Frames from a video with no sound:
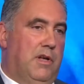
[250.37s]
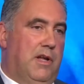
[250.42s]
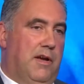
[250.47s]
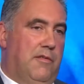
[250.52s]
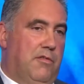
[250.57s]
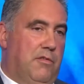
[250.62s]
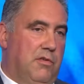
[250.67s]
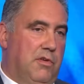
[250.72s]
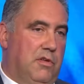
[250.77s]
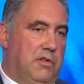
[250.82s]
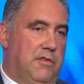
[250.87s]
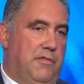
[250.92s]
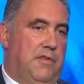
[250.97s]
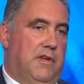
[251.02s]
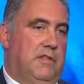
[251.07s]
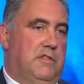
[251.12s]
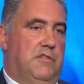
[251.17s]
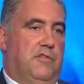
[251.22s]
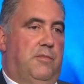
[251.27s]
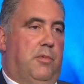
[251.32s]
to have a real
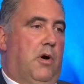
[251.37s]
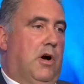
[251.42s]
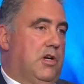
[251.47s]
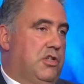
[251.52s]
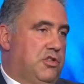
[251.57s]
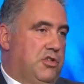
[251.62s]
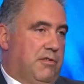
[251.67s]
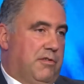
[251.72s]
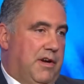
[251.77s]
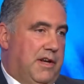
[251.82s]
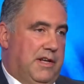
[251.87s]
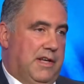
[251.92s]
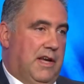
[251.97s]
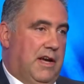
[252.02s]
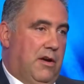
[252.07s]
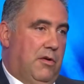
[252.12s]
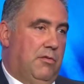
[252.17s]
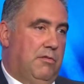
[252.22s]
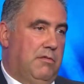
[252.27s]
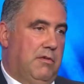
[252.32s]
defensive posture right
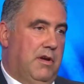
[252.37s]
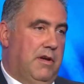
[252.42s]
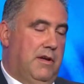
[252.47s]
now.